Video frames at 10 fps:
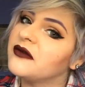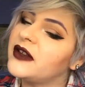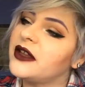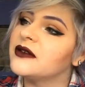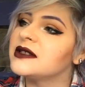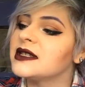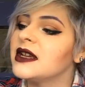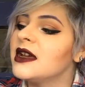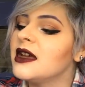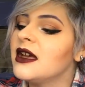videos.
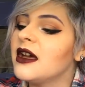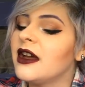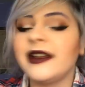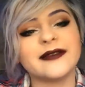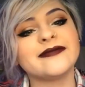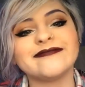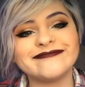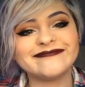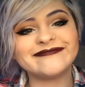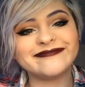Alright,
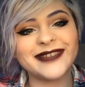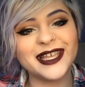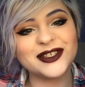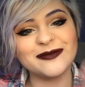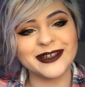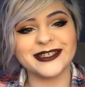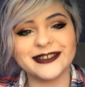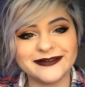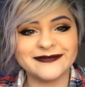thanks so much.